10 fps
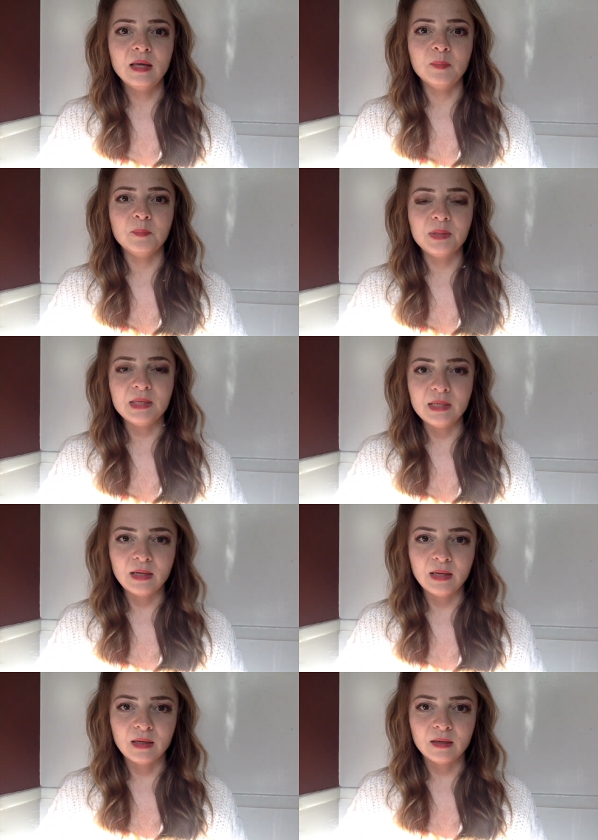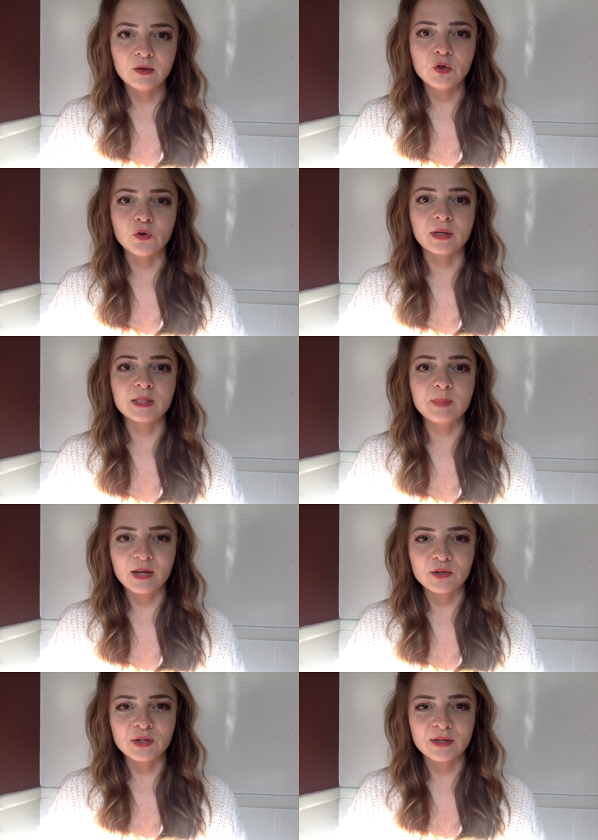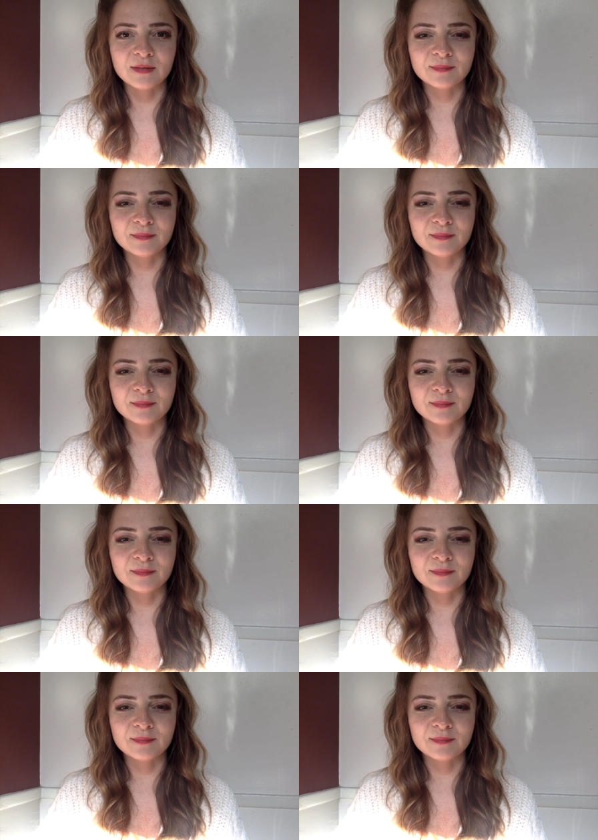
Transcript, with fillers: impeding your expansion.